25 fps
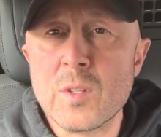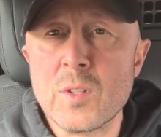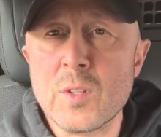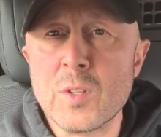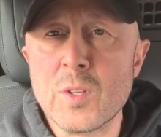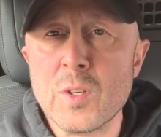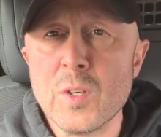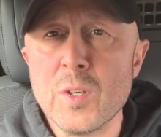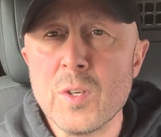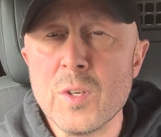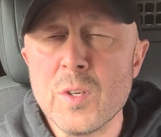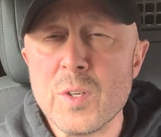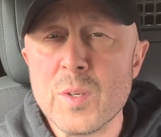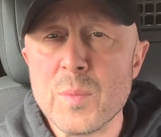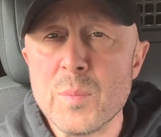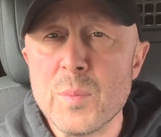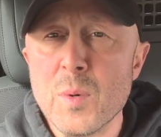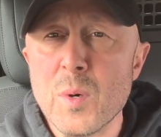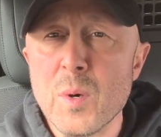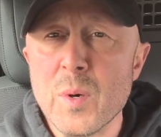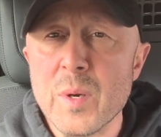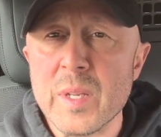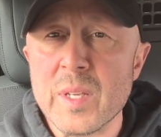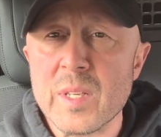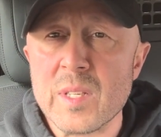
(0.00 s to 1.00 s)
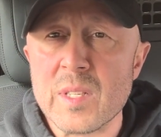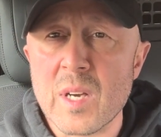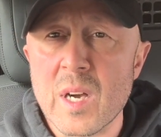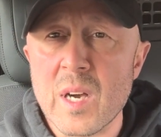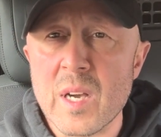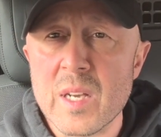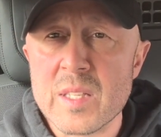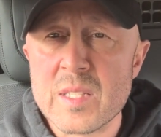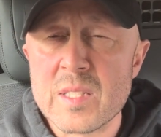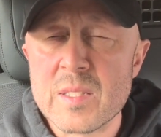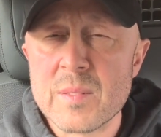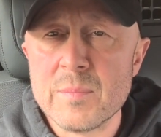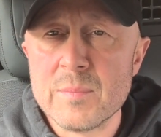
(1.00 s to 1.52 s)
Good morning,
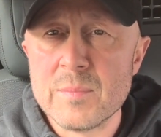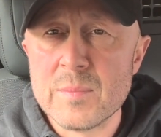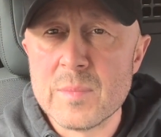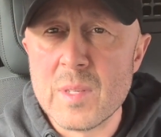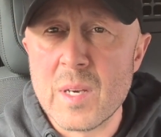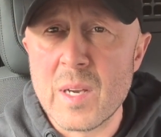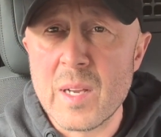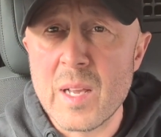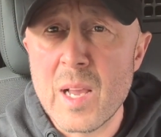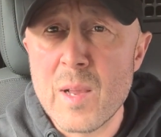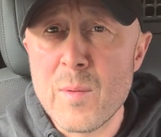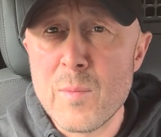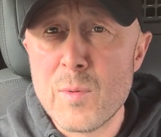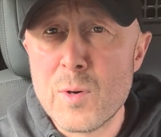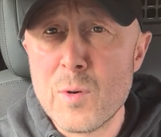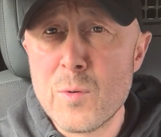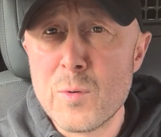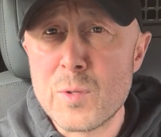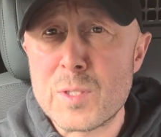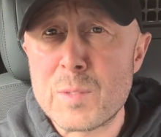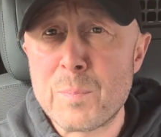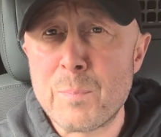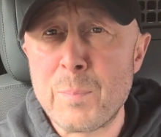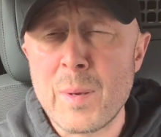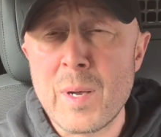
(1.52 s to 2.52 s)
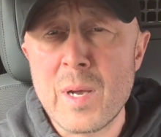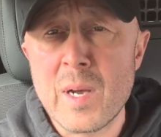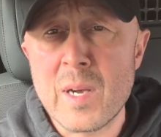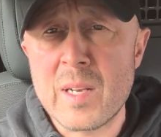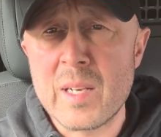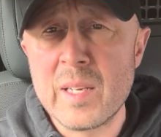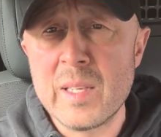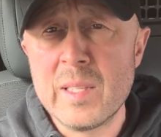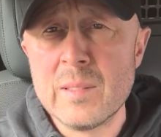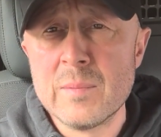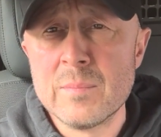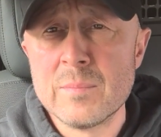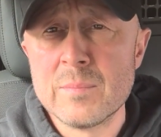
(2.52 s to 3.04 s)
guys. I hope we're all
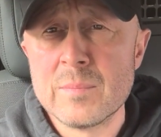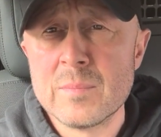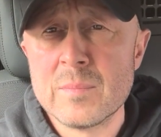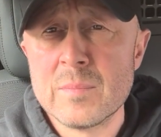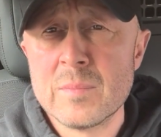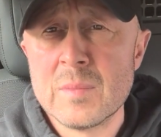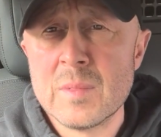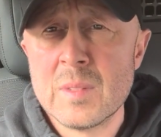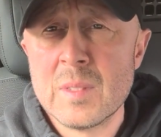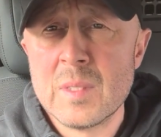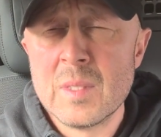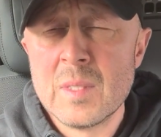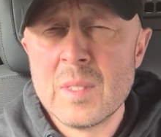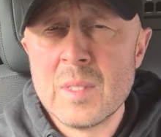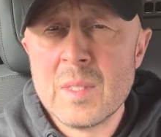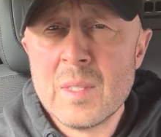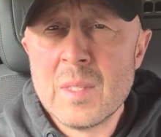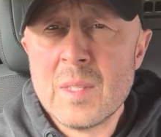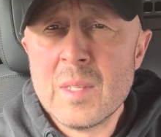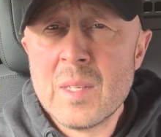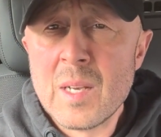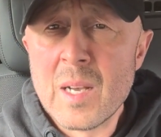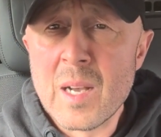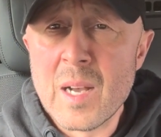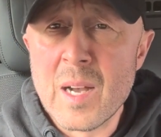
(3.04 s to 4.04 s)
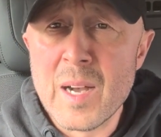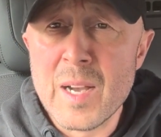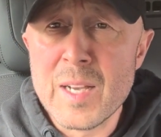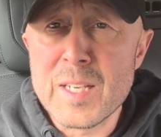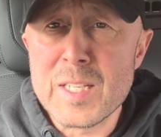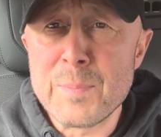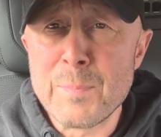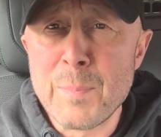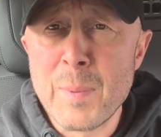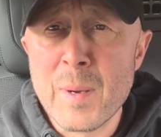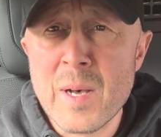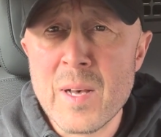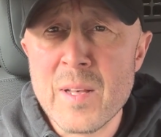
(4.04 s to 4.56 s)
sparkly.
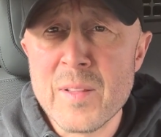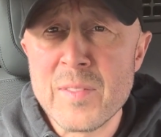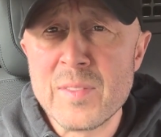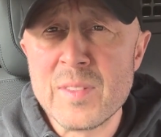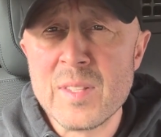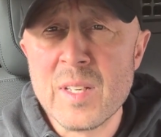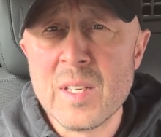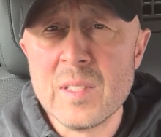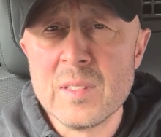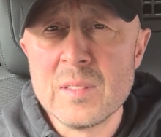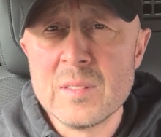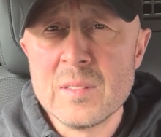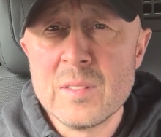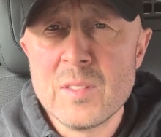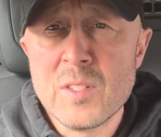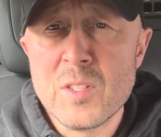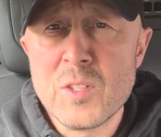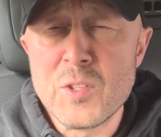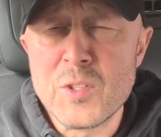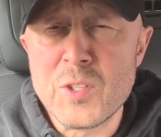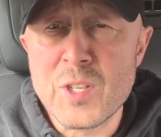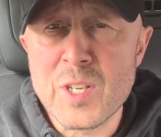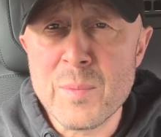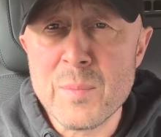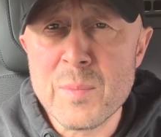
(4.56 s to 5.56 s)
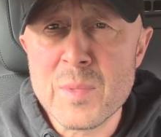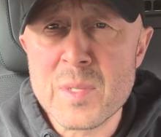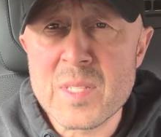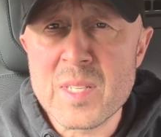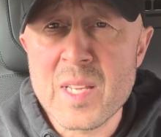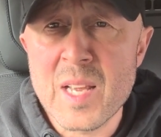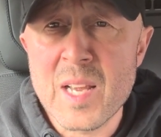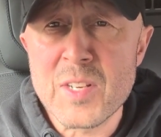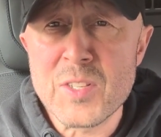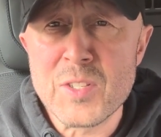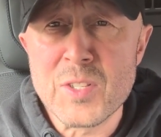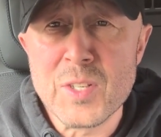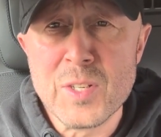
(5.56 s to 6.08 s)
Ice bath done, gym
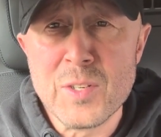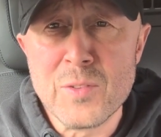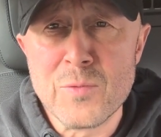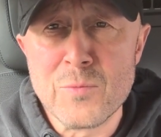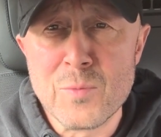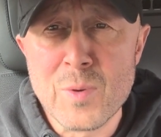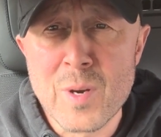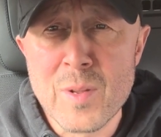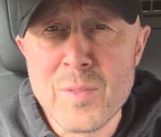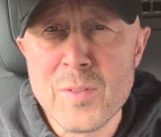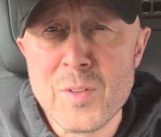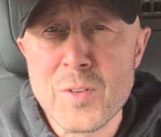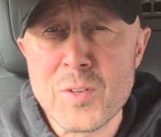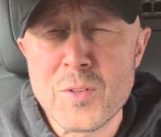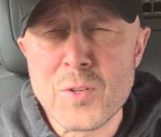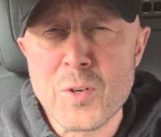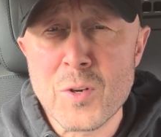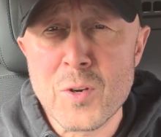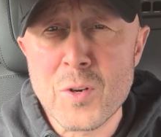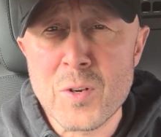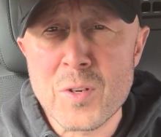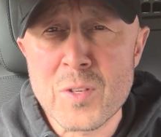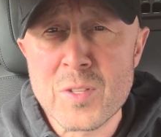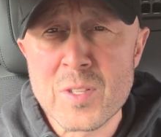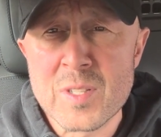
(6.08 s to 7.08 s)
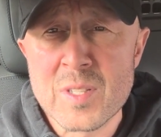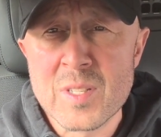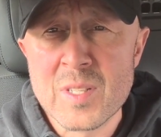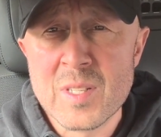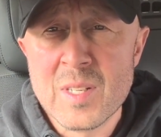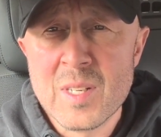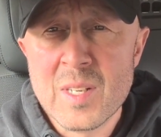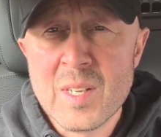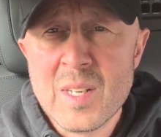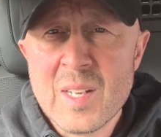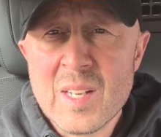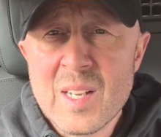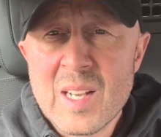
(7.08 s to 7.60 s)
session, run the dogs.
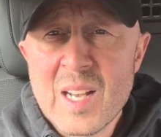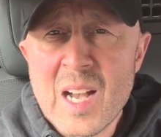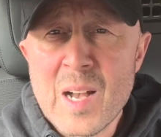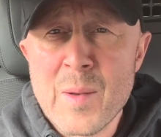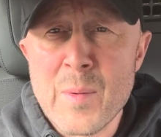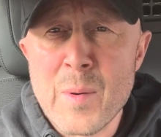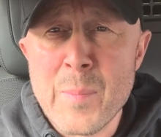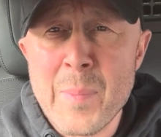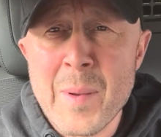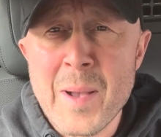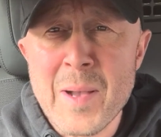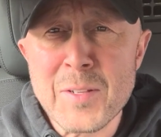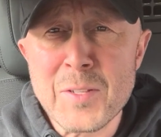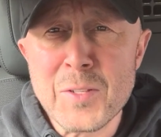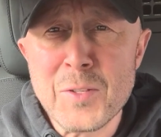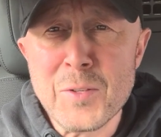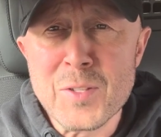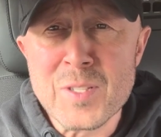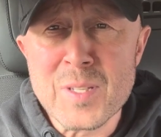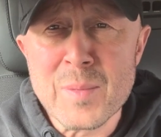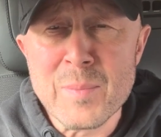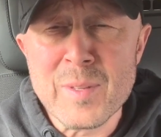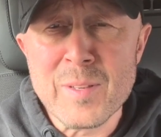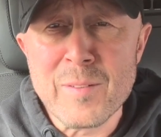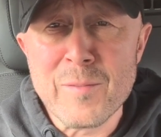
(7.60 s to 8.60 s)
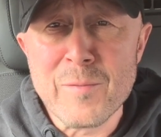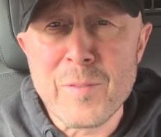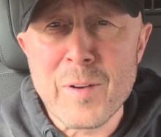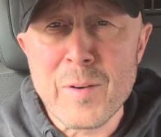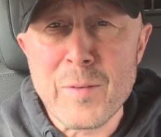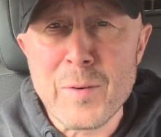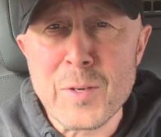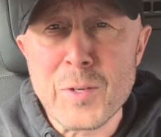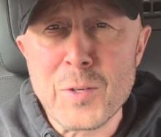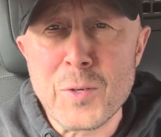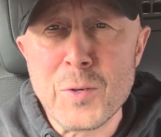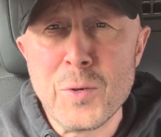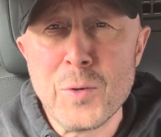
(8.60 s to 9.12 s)
I'm about to do something
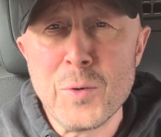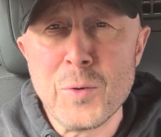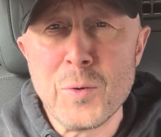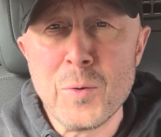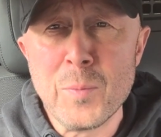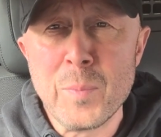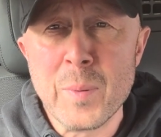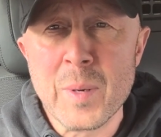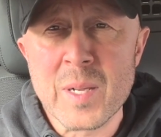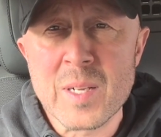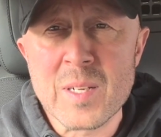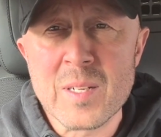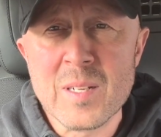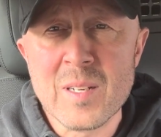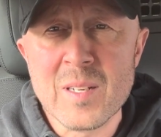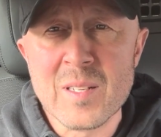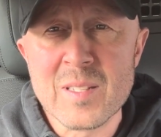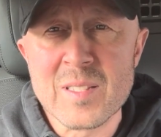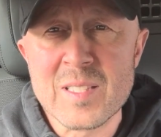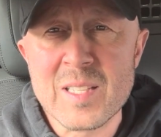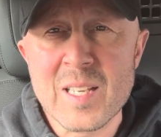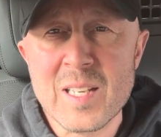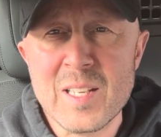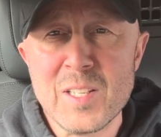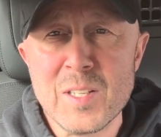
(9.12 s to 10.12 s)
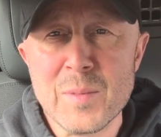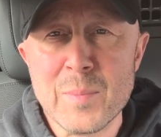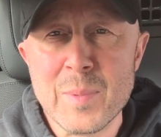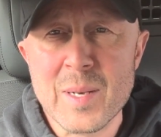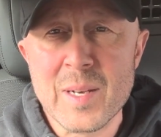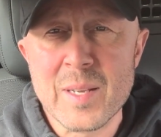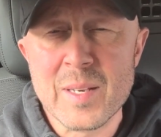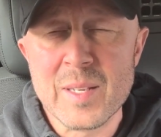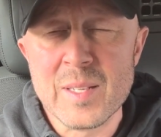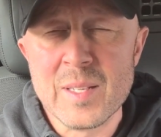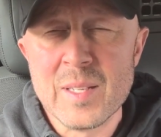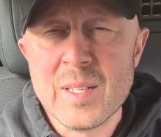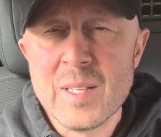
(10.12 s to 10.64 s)
very cool, but I can't tell you
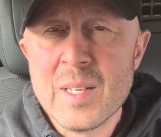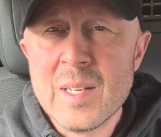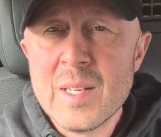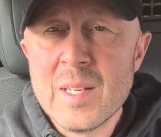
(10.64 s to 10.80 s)
about it.